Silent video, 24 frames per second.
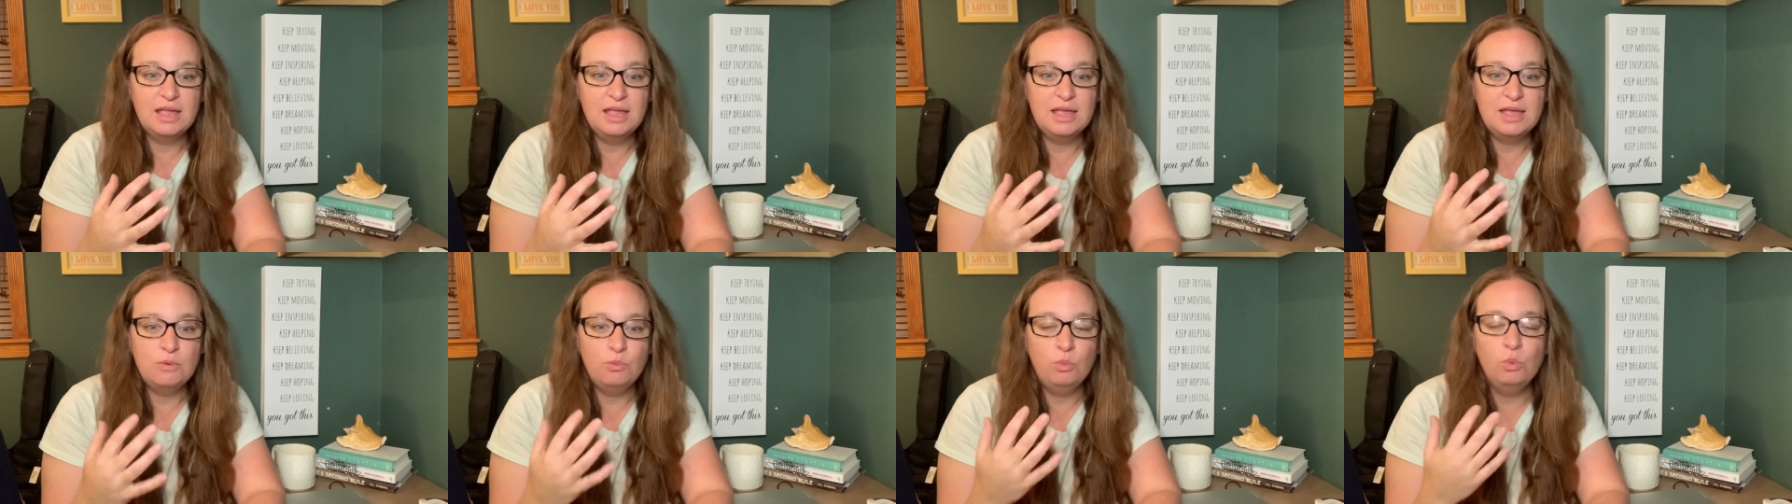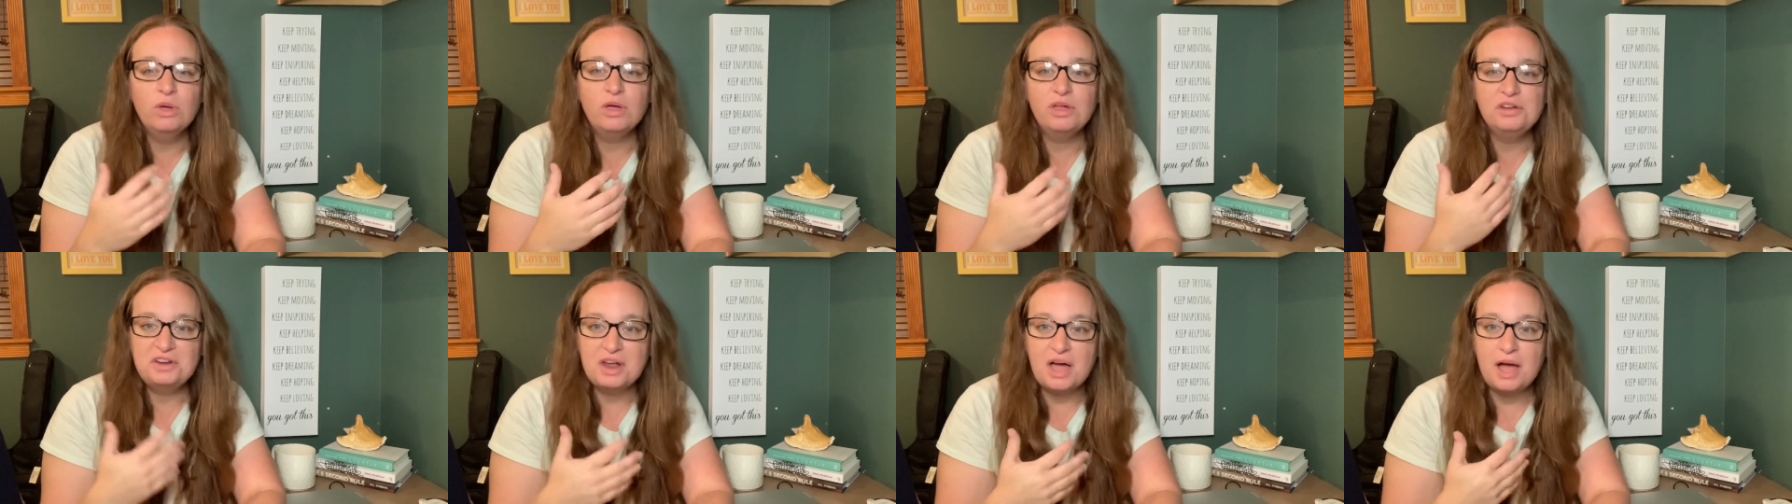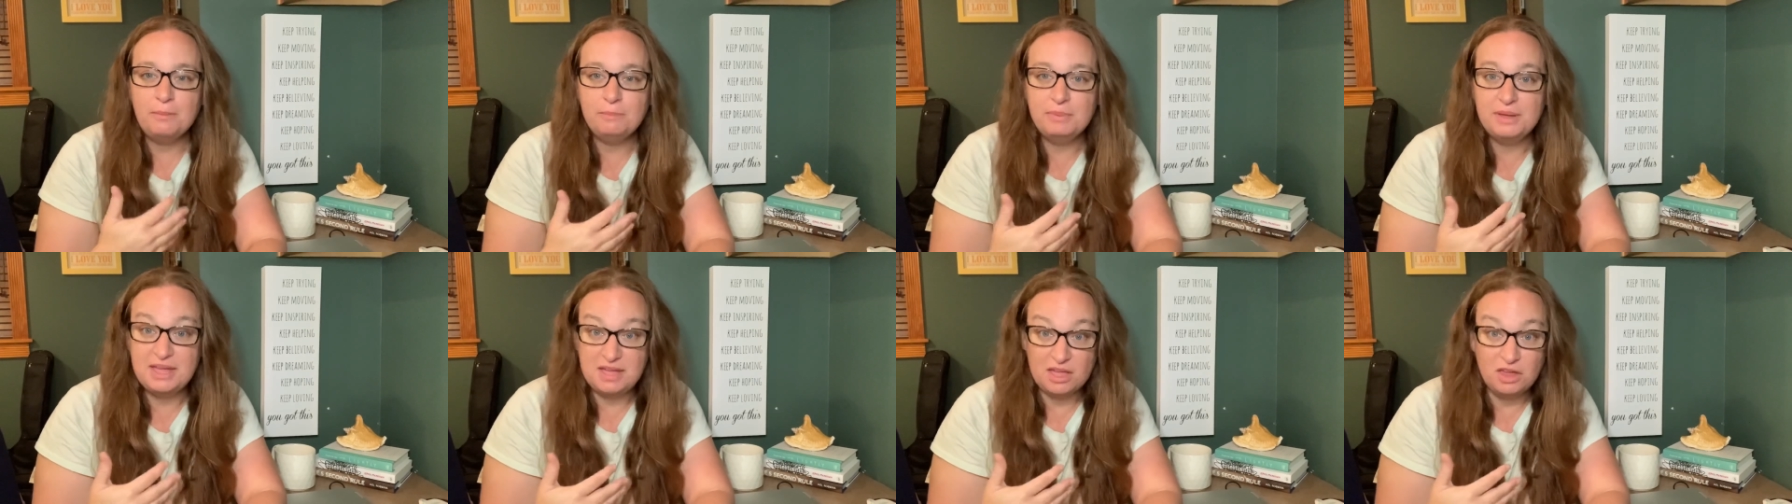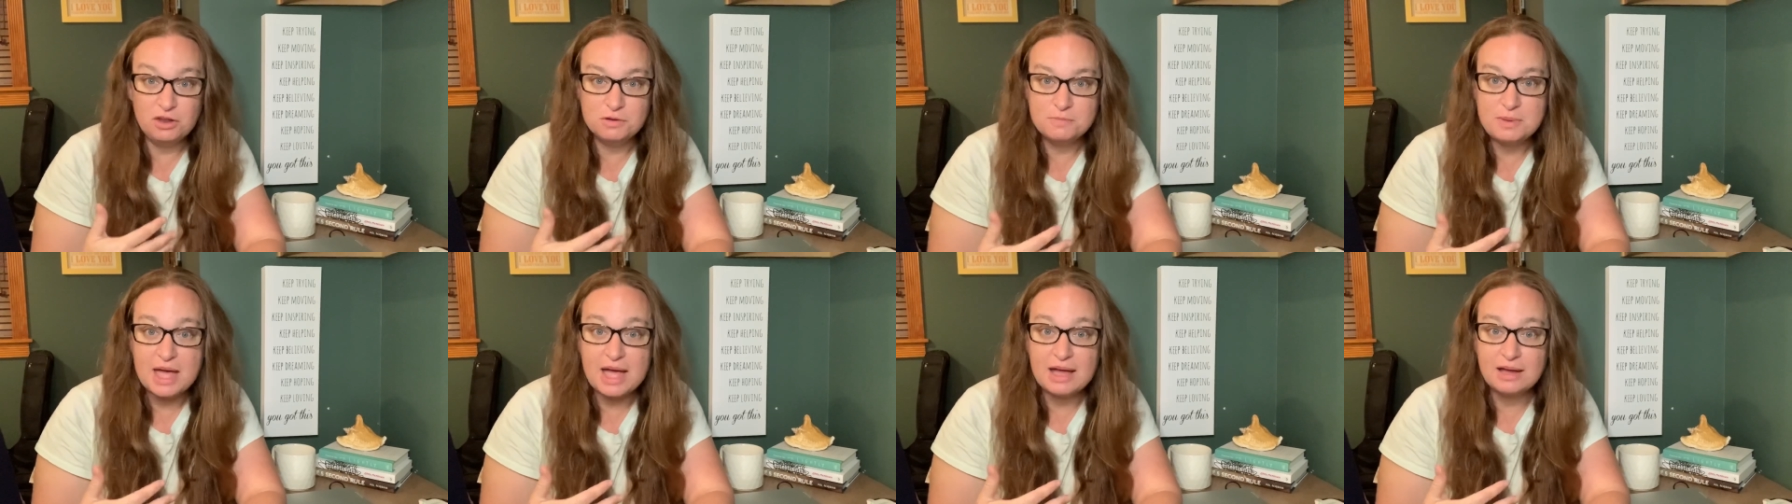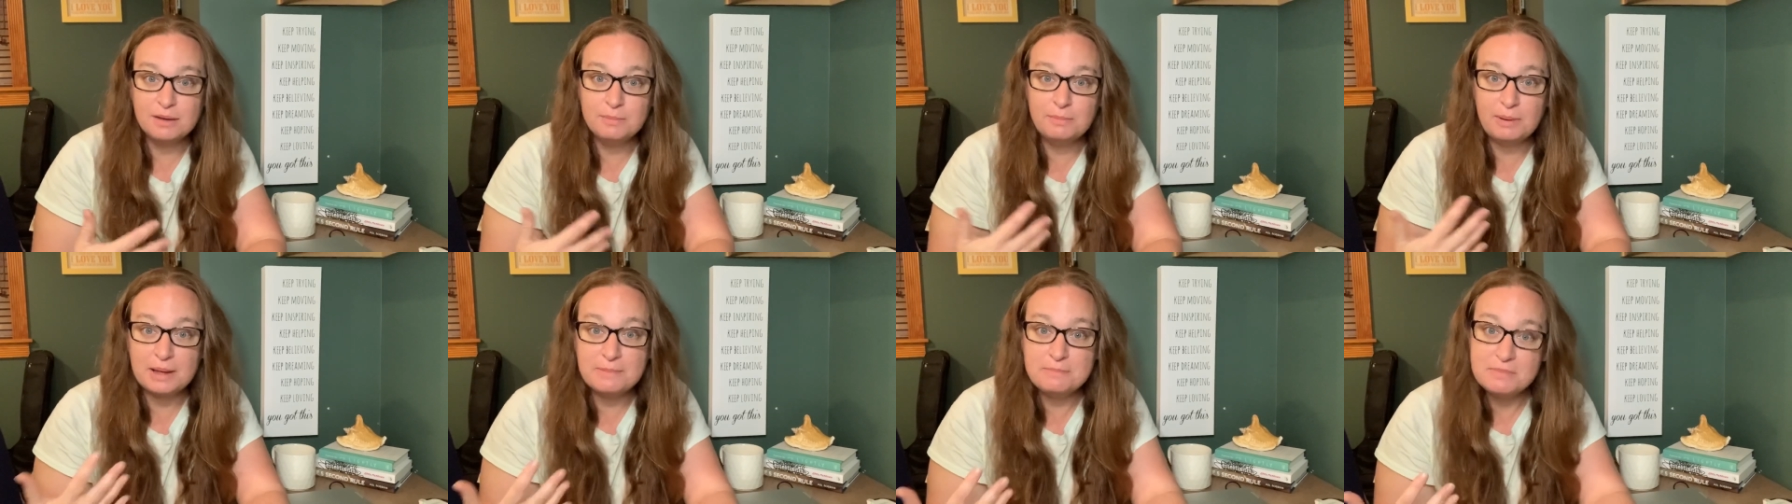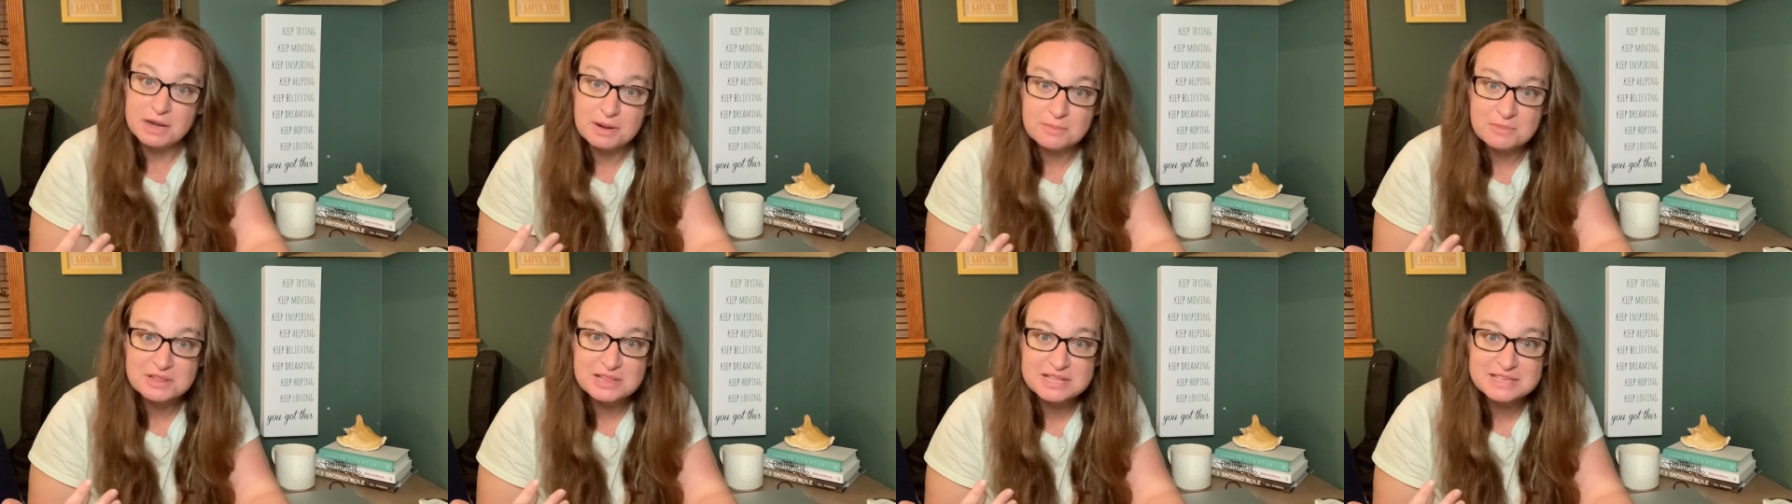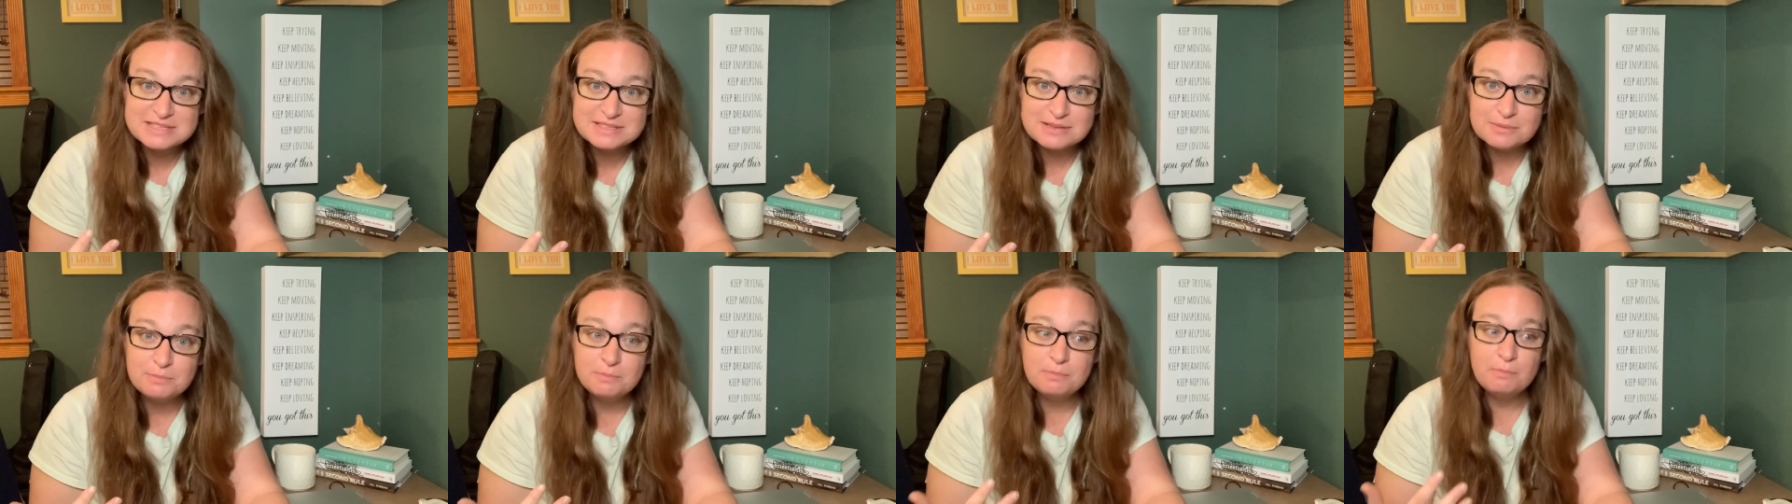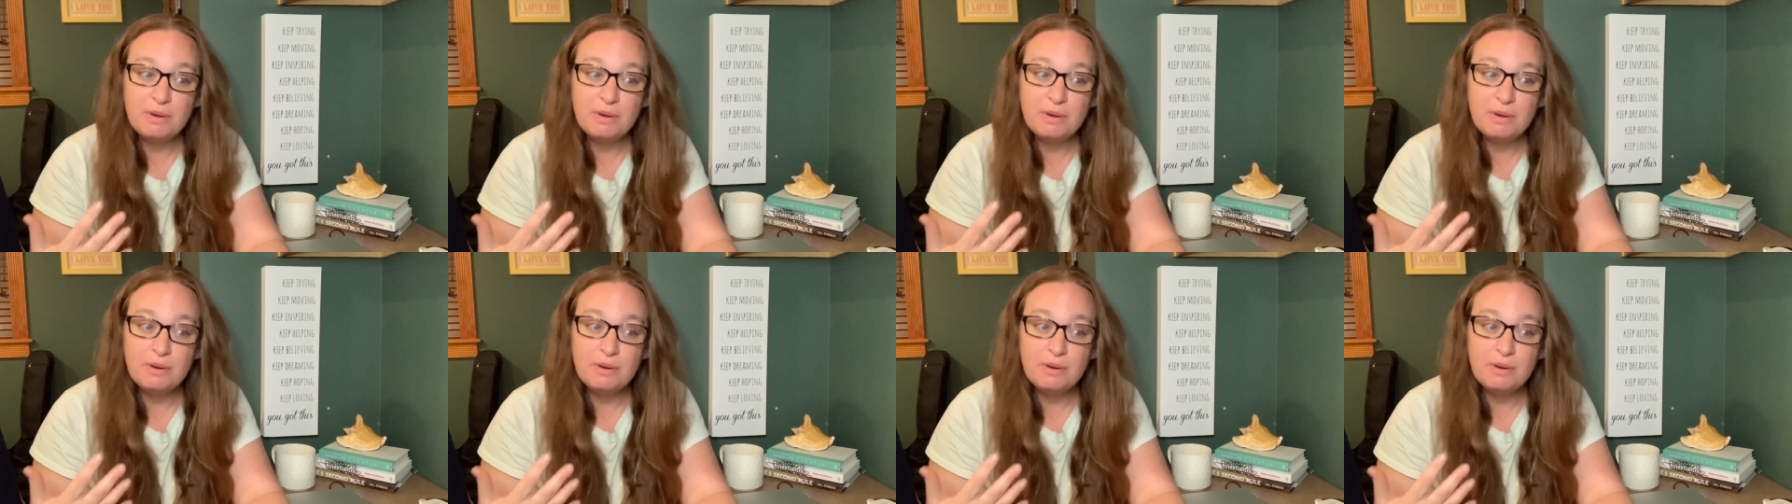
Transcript: will not be held back by minimalism,